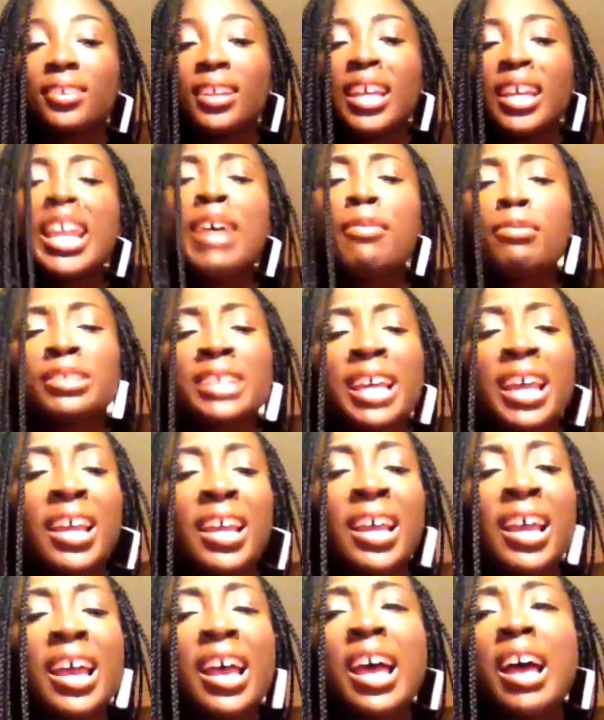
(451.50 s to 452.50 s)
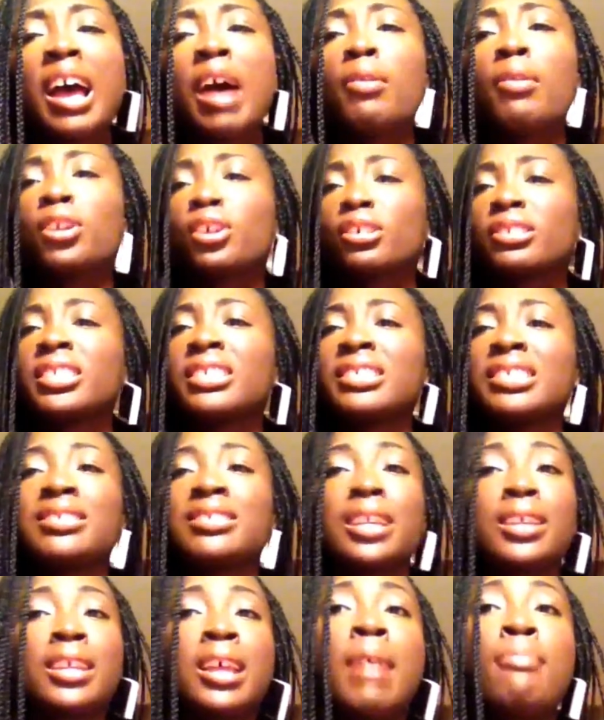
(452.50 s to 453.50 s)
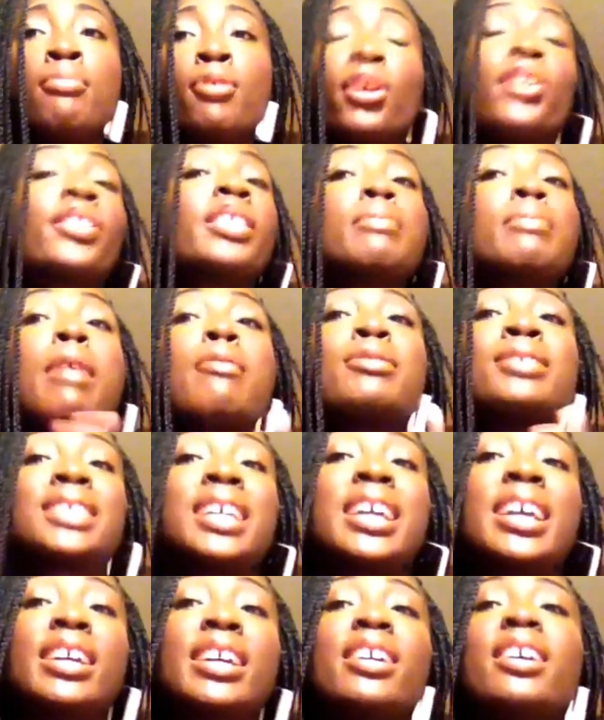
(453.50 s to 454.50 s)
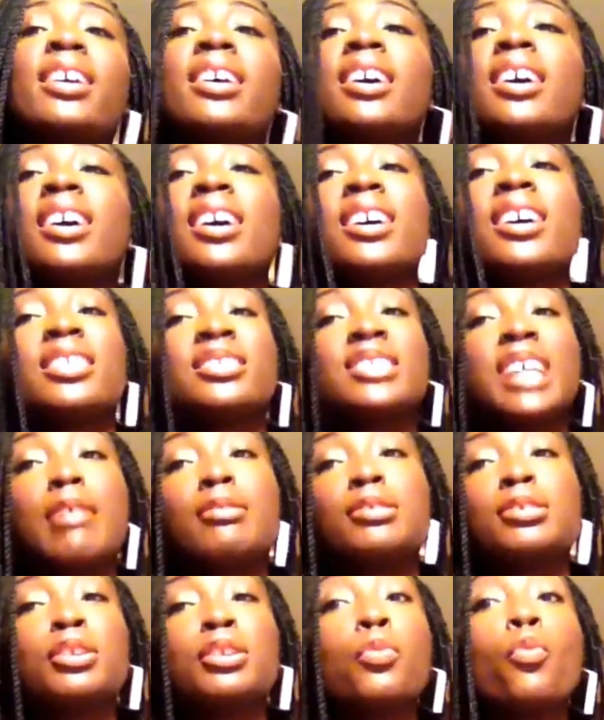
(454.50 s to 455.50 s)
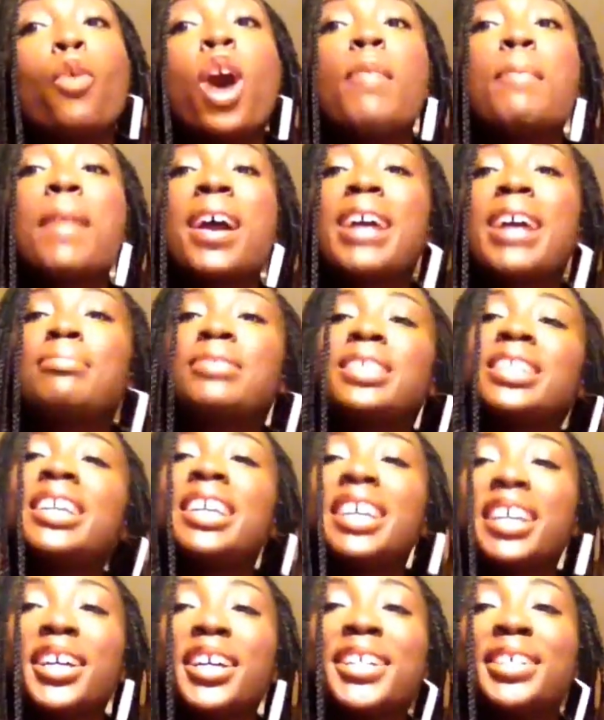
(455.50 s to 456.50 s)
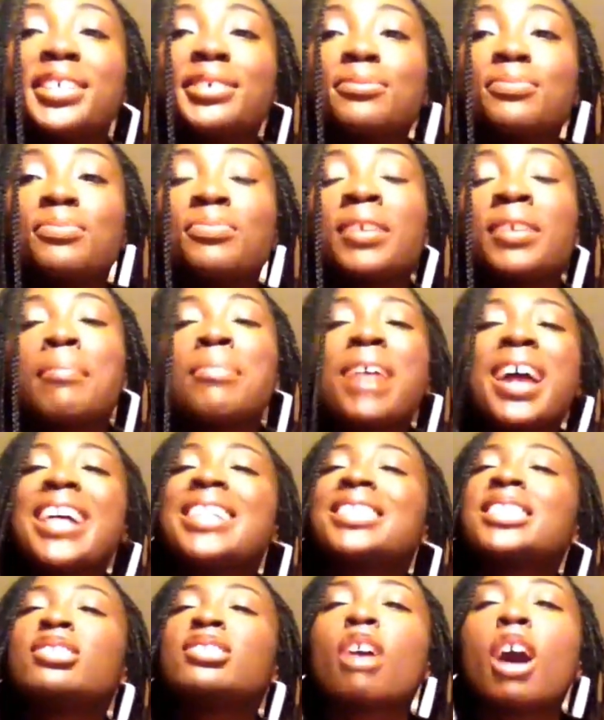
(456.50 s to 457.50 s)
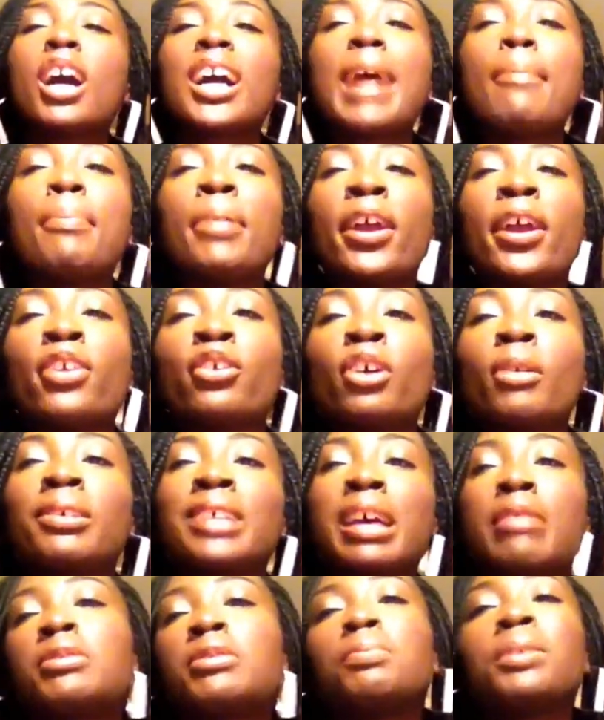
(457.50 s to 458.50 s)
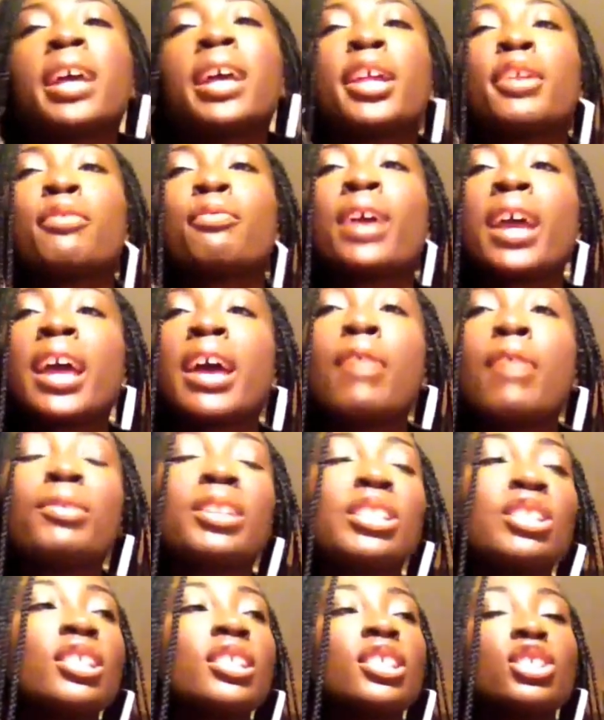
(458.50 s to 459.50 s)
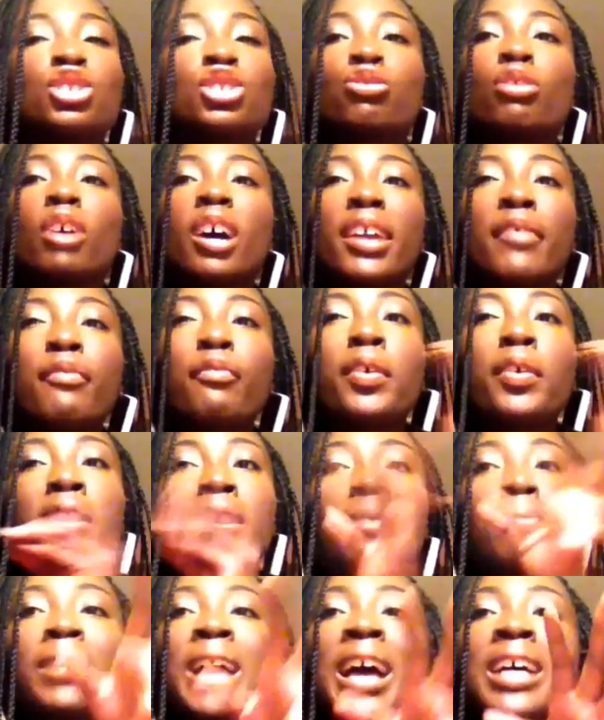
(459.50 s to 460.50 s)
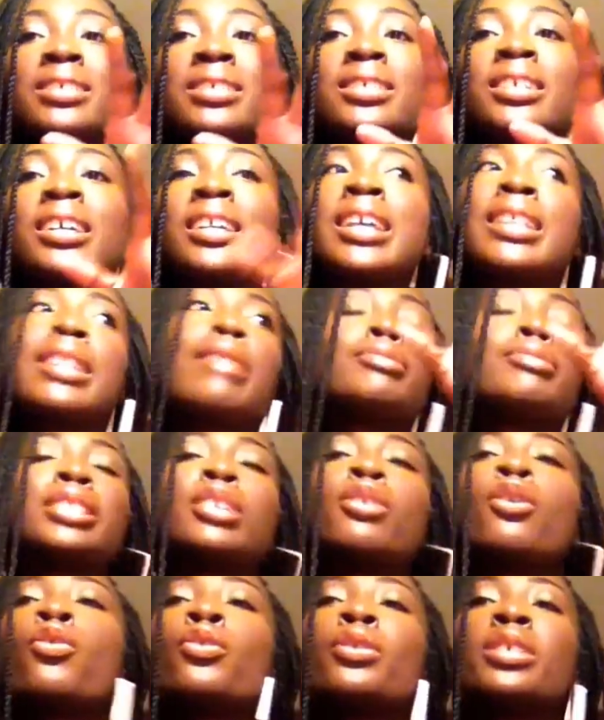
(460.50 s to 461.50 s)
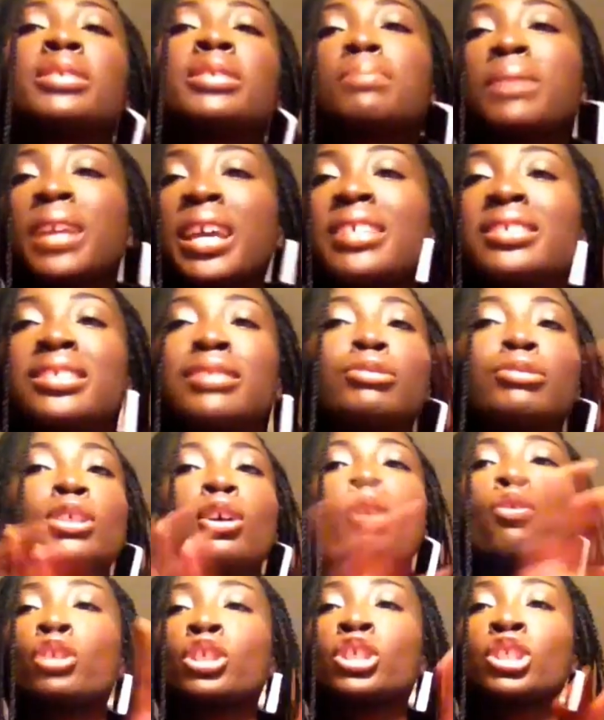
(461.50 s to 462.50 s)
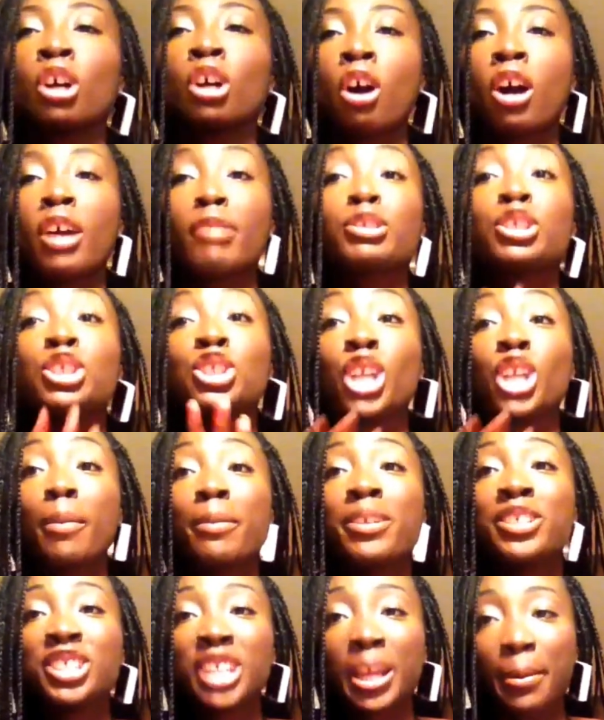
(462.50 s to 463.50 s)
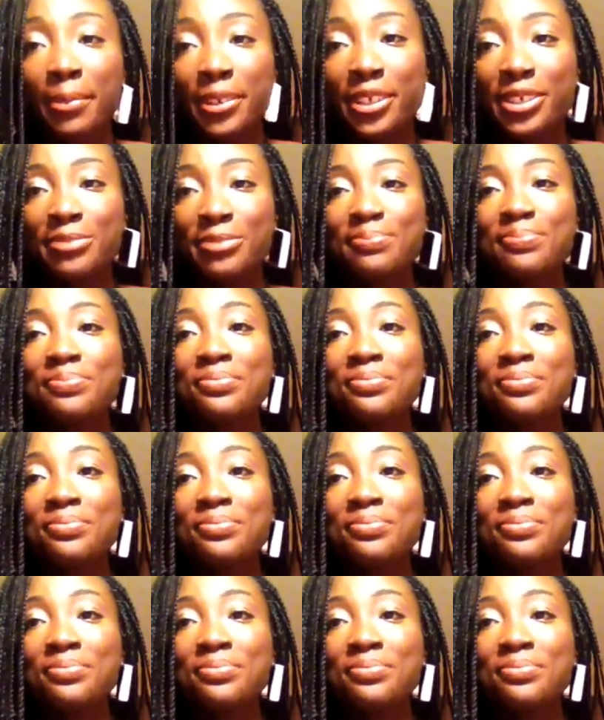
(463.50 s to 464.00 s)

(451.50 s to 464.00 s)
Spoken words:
And I was like, I want to go tell sister that I broke her thing, but I was scared. So I was going to walk back up the hill, but I guess the dog got paranoid because I was playing around with the truck in front of the plaza, and that was their owner's place. It was the owner's dog. It was a German Shepherd.